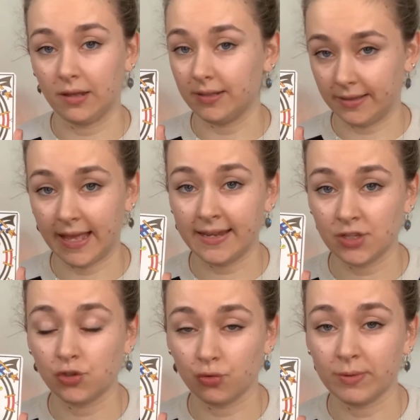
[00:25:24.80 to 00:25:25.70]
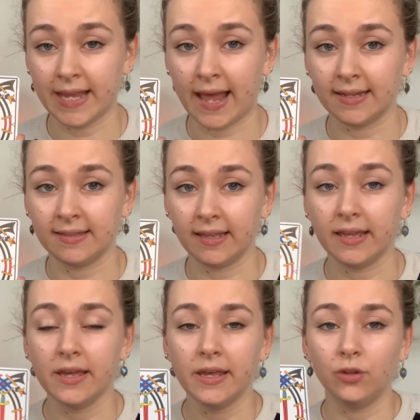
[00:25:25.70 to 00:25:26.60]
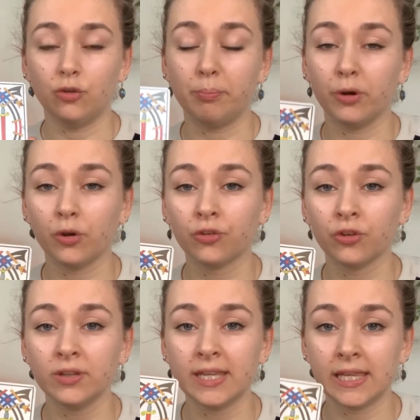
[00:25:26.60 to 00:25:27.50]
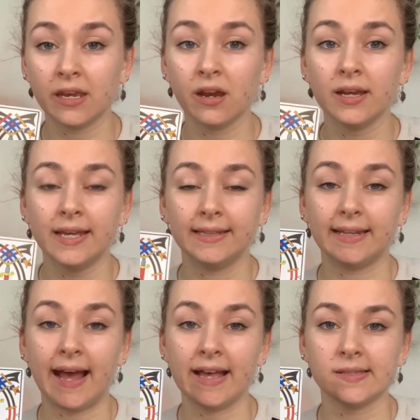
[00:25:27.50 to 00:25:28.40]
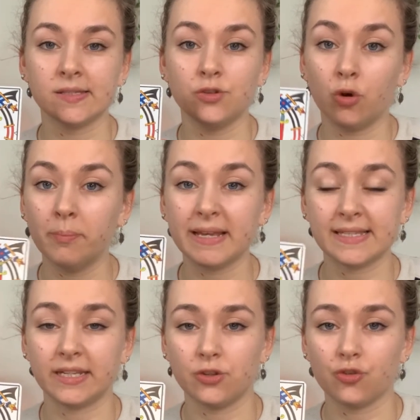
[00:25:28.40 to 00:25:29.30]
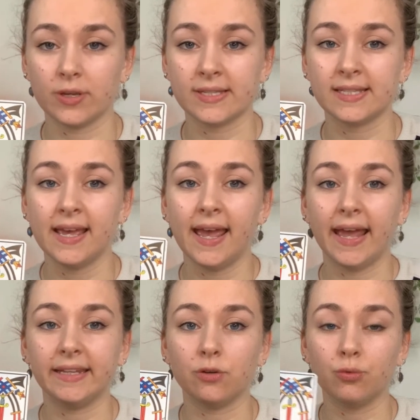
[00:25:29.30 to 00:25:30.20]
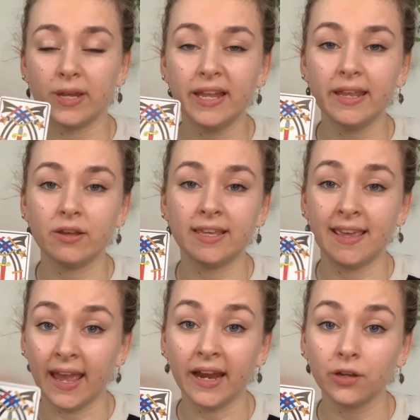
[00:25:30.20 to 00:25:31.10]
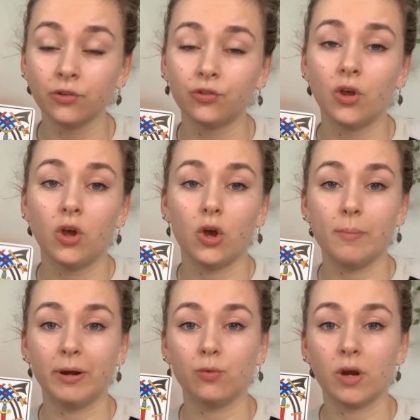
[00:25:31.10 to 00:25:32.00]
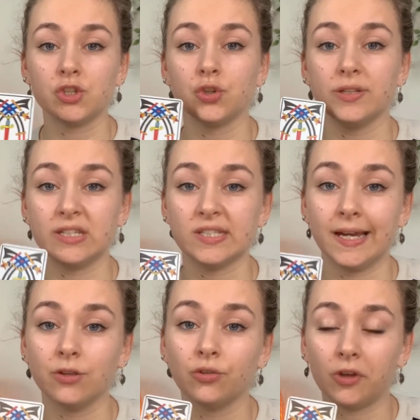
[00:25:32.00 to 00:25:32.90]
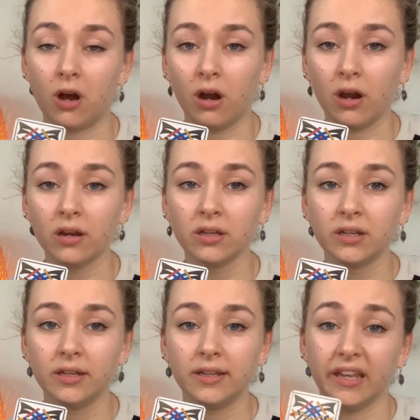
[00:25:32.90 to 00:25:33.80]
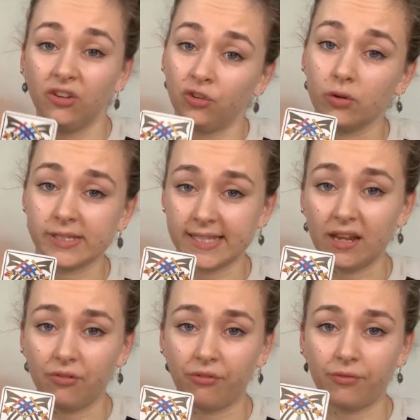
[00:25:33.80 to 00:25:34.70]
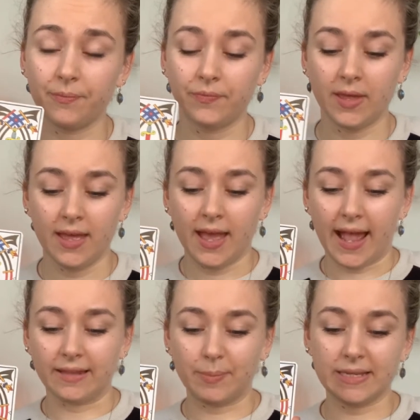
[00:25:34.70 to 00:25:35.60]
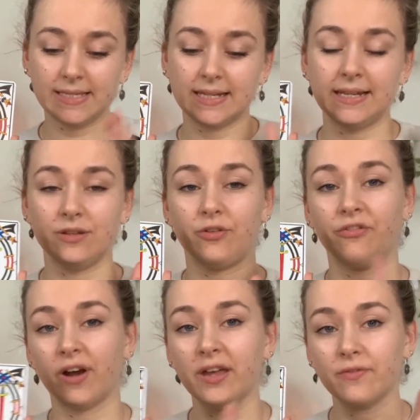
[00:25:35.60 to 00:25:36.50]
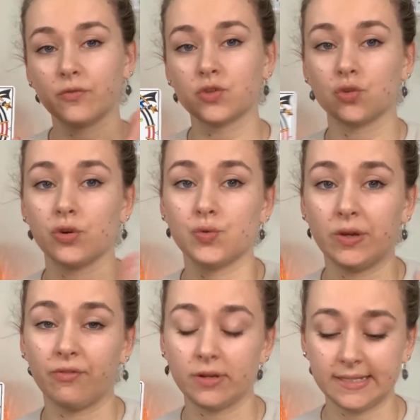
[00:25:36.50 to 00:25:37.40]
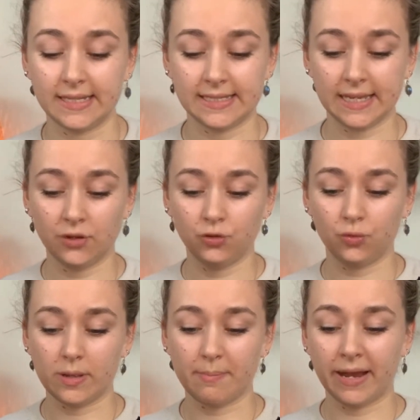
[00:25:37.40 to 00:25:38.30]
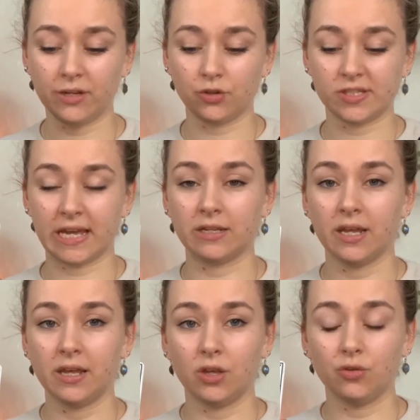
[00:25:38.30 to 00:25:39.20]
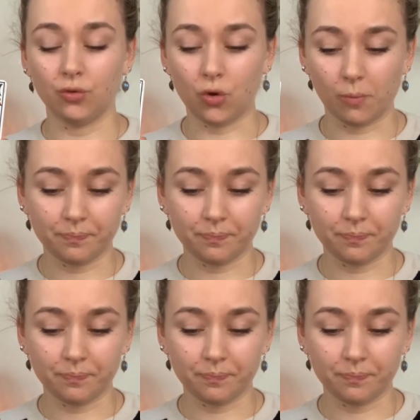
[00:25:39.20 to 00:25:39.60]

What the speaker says: That is the reality. The person here that has your best interest and that really cares about what your desires are, it's yourself. And basically the Five of Swords reversed is here to remind us that, you know,